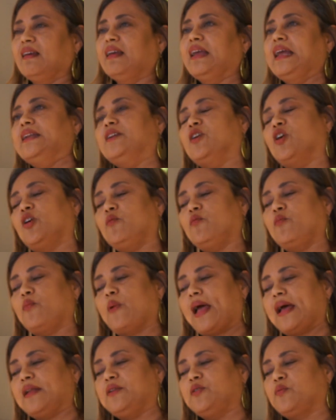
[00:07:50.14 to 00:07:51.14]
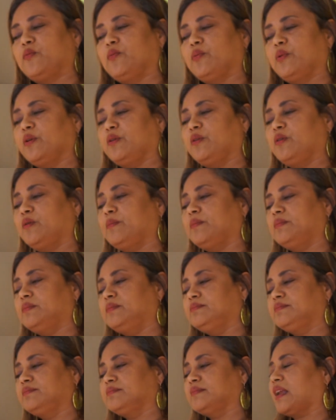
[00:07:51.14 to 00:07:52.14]
In her red
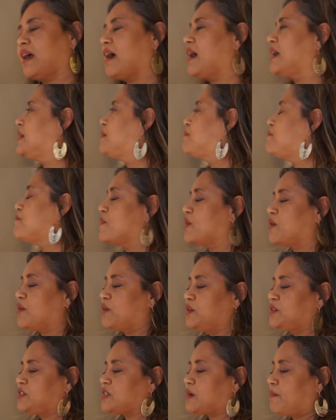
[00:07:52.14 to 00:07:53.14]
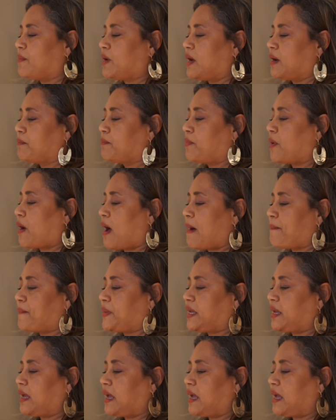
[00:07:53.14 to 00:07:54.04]
room, I emerge among poppy